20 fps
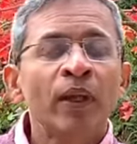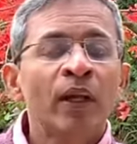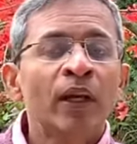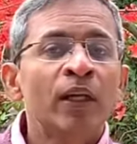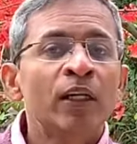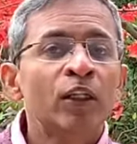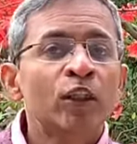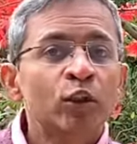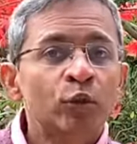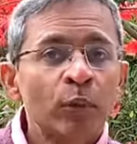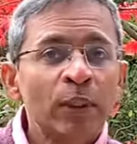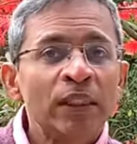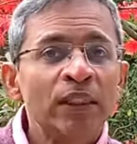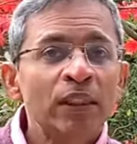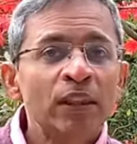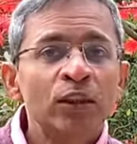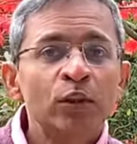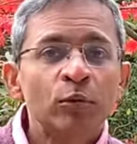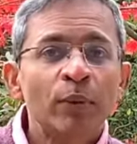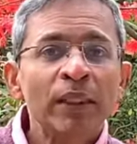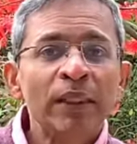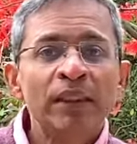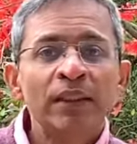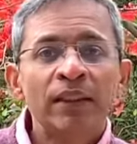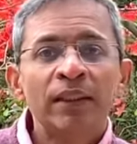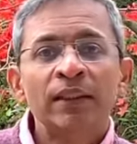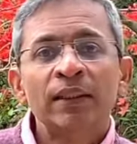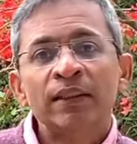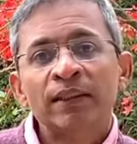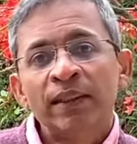In
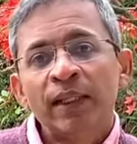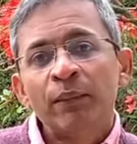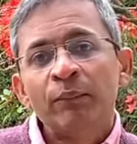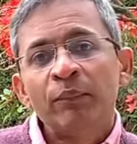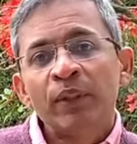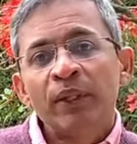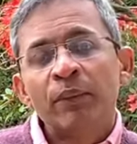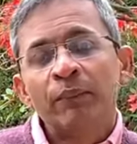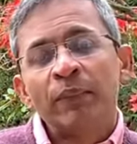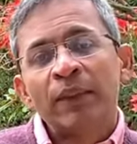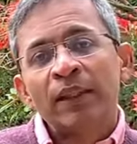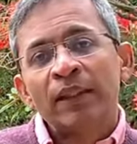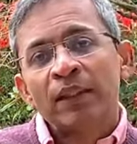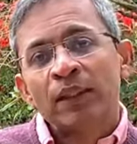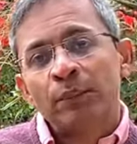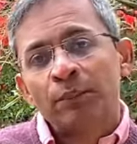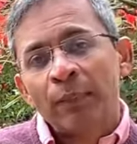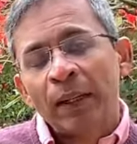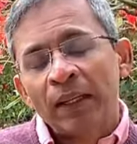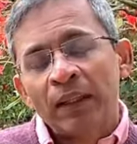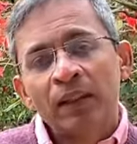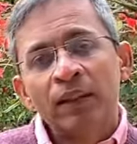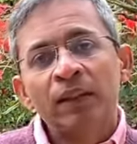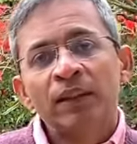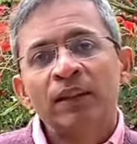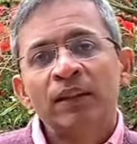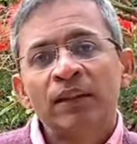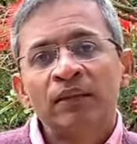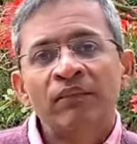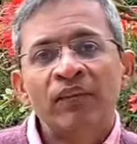2020, the same team expanded
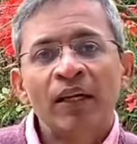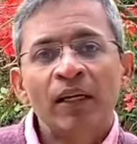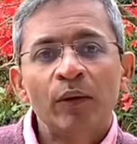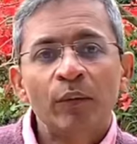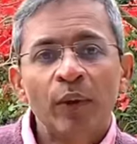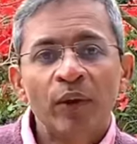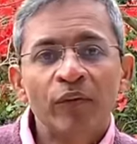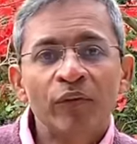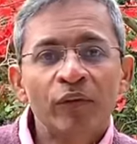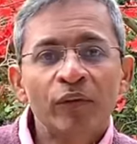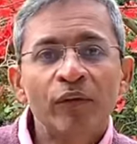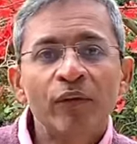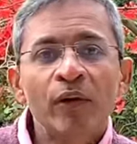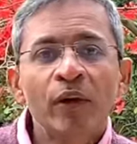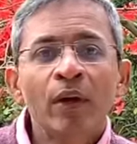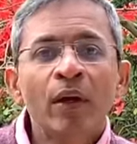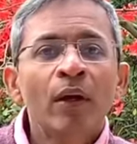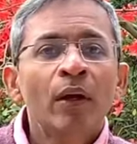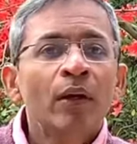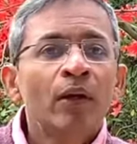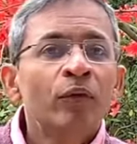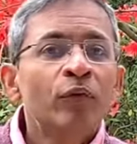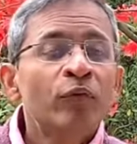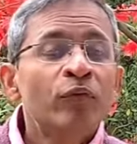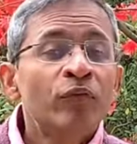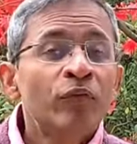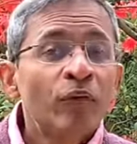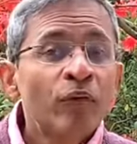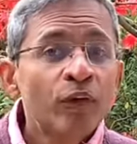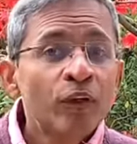this evaluation to
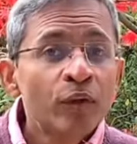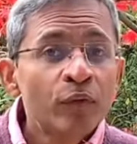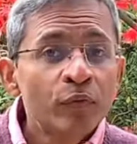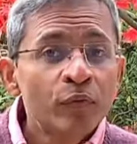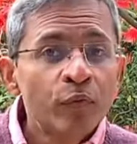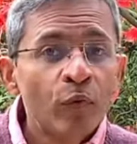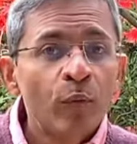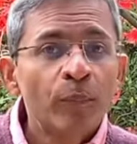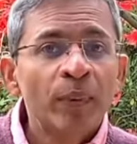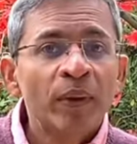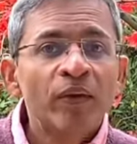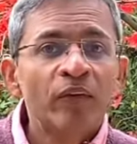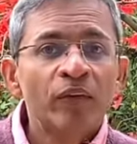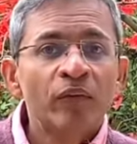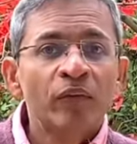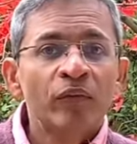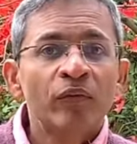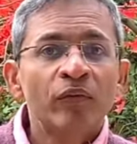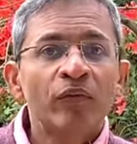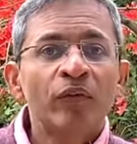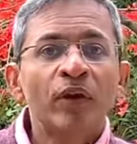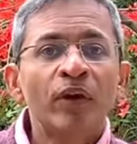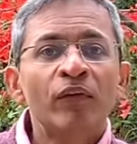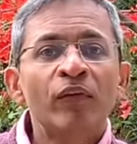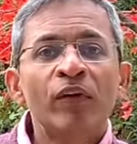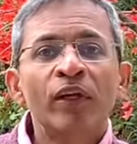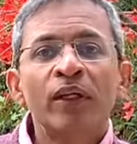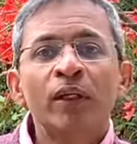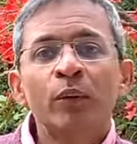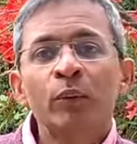44 patients
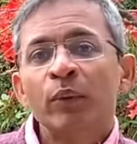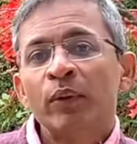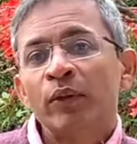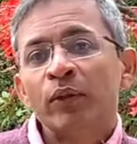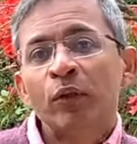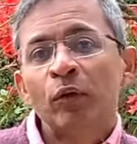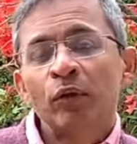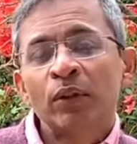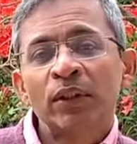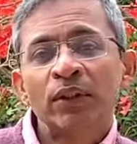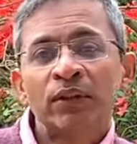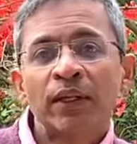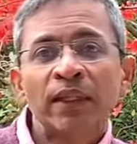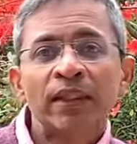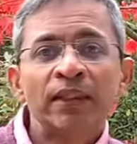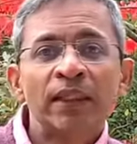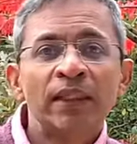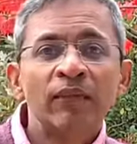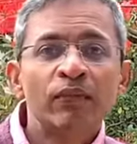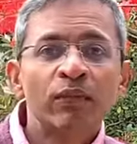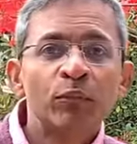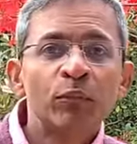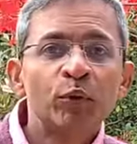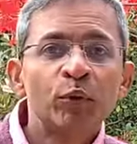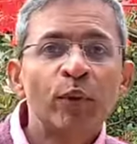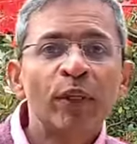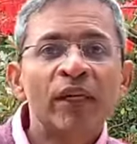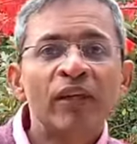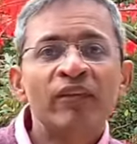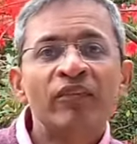treated with doses ranging from
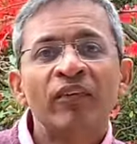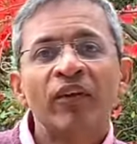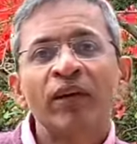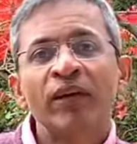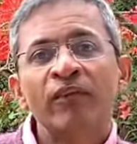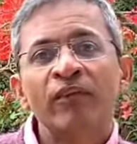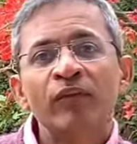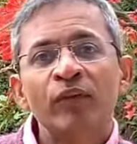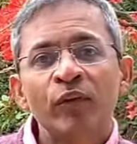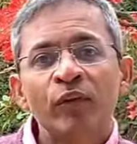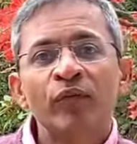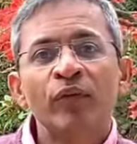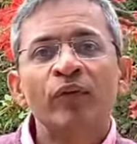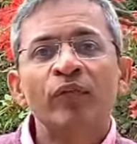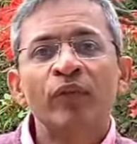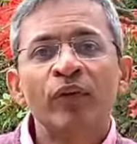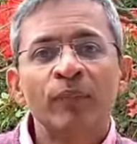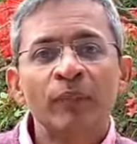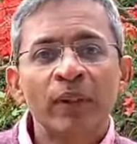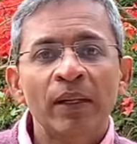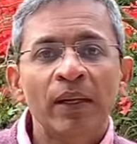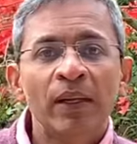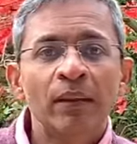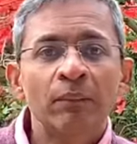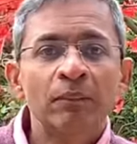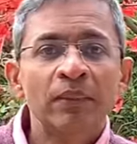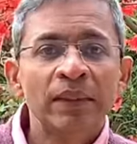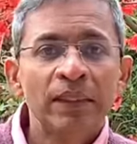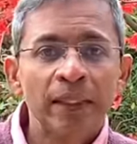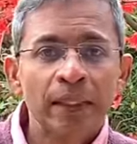25 to 50
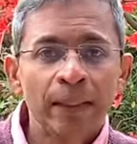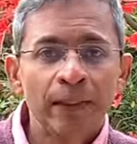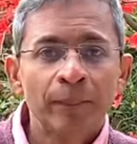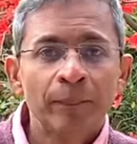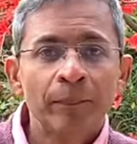milligrams a day.